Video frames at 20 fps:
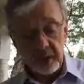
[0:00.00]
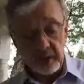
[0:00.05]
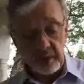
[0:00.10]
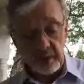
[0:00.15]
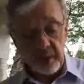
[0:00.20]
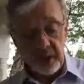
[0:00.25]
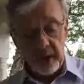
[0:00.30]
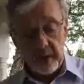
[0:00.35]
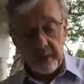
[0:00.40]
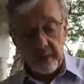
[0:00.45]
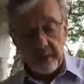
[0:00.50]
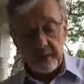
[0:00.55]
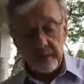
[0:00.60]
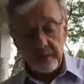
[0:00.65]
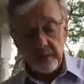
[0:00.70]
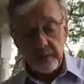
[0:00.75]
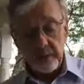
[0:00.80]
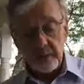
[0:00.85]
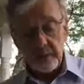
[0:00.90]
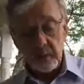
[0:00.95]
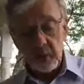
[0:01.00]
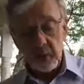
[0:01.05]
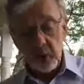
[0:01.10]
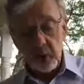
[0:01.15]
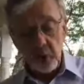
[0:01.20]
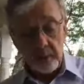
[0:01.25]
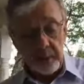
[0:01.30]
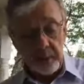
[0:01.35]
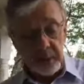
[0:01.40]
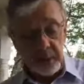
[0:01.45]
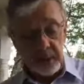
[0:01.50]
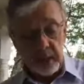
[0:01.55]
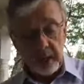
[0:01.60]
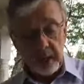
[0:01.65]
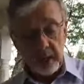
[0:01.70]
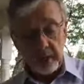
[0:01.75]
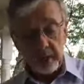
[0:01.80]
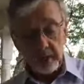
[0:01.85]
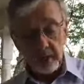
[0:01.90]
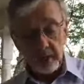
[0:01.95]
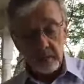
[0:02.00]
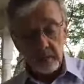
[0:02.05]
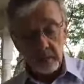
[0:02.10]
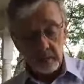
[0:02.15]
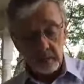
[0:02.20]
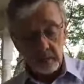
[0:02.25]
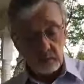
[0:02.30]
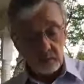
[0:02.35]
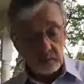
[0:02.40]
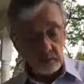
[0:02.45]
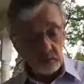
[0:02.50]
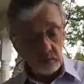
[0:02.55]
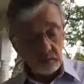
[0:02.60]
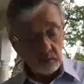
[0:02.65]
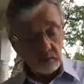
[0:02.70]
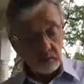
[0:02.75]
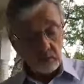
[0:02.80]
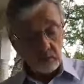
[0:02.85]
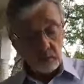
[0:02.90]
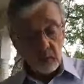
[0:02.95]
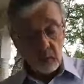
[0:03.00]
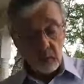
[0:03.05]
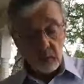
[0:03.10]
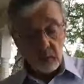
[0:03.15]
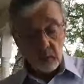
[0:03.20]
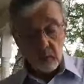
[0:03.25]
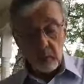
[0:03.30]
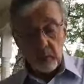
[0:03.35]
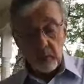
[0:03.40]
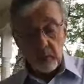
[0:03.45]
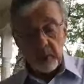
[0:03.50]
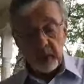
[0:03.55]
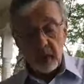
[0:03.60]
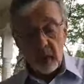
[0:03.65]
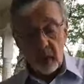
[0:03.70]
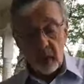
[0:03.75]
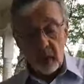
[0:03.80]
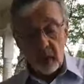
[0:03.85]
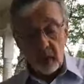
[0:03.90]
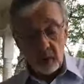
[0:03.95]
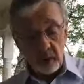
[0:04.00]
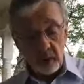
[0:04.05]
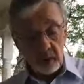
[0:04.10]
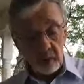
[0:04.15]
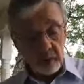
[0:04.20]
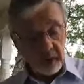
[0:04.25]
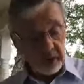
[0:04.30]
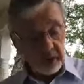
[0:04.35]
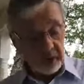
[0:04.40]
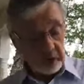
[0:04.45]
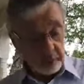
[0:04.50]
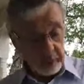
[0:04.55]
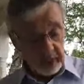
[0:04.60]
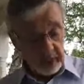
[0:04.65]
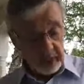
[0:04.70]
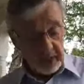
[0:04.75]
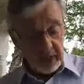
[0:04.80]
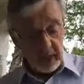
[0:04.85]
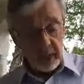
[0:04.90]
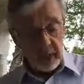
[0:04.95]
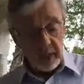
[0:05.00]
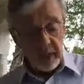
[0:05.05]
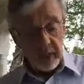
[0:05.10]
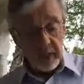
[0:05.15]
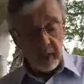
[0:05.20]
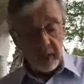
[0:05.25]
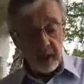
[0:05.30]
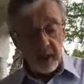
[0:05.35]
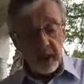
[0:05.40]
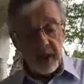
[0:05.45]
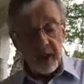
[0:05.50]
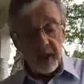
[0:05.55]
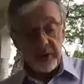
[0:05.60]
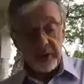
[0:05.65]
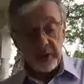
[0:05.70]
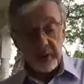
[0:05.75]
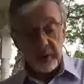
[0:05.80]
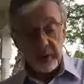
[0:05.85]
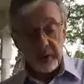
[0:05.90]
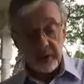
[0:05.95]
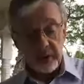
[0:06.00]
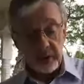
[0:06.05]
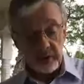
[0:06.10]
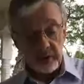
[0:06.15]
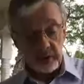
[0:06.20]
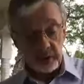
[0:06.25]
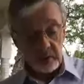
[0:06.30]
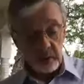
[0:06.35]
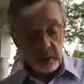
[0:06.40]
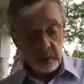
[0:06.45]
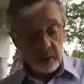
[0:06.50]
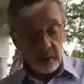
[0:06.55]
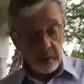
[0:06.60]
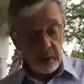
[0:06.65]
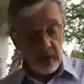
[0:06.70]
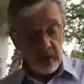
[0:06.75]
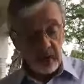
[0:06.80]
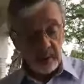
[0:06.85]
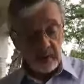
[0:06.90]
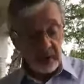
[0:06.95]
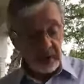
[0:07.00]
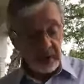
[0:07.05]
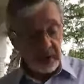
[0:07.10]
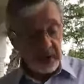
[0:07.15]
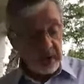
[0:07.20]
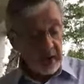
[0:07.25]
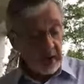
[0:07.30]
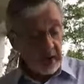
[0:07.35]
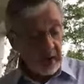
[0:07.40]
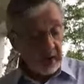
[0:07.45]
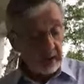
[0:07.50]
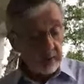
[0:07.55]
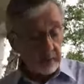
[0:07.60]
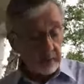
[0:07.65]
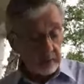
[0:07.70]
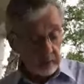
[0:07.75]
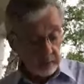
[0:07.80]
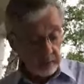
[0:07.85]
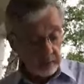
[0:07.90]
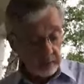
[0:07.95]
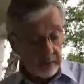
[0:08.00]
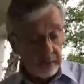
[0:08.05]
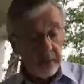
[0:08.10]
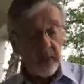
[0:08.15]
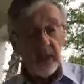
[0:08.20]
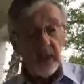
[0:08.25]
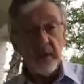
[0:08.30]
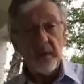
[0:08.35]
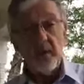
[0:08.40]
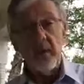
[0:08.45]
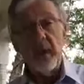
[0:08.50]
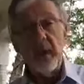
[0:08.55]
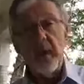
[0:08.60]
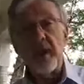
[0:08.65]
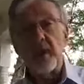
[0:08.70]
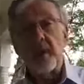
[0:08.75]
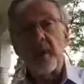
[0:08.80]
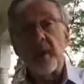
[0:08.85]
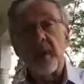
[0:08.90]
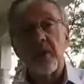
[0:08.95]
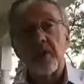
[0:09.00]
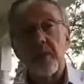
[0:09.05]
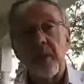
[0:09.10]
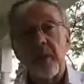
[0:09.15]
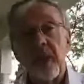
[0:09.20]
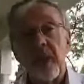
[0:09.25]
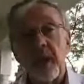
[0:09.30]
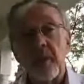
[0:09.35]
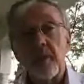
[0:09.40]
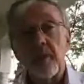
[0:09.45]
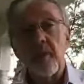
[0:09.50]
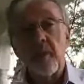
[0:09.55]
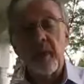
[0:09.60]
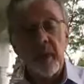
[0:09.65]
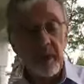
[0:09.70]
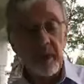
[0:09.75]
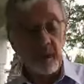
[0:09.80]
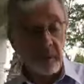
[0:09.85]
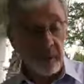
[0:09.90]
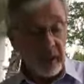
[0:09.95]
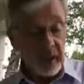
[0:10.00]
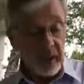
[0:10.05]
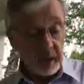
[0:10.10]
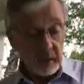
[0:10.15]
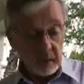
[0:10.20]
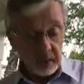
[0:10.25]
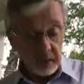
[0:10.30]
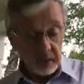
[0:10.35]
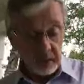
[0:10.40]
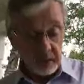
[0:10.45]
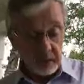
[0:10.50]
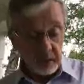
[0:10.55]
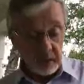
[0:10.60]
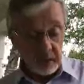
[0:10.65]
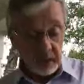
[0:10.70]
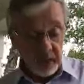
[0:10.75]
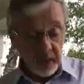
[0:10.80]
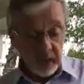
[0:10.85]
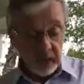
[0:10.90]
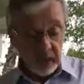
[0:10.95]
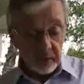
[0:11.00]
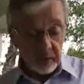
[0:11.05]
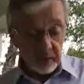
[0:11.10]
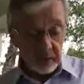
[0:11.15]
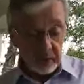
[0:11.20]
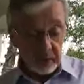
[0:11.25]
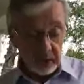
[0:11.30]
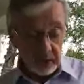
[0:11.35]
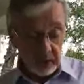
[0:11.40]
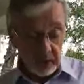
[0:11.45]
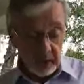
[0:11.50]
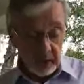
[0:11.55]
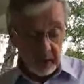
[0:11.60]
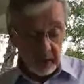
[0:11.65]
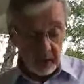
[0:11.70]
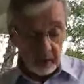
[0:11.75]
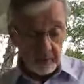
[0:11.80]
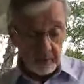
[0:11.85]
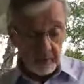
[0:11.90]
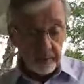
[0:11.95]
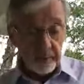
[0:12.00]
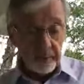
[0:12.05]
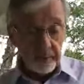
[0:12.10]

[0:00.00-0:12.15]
about two men, what we call the rich man and Lazarus. We don't have a name for that rich man, but we have Lazarus, Lazarus's name.